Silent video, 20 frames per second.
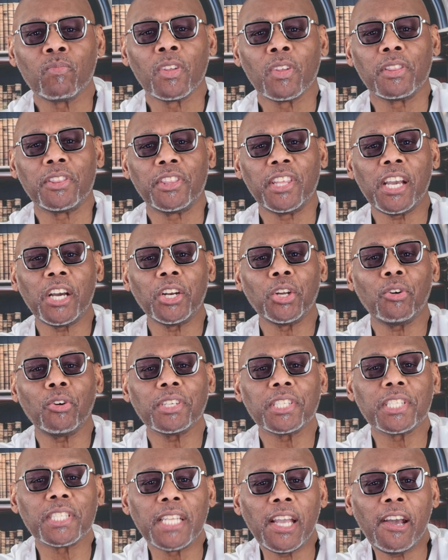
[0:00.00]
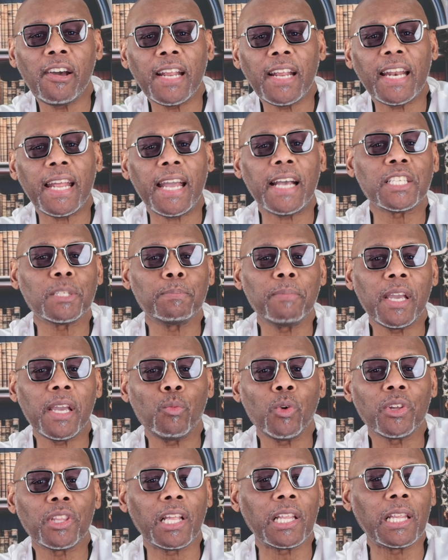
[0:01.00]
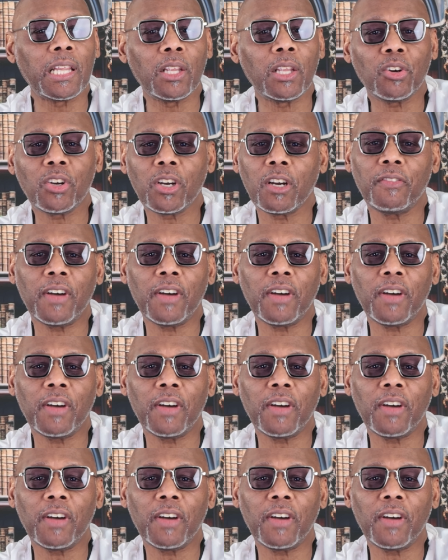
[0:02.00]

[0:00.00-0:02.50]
Theodore stared at Esme with a look of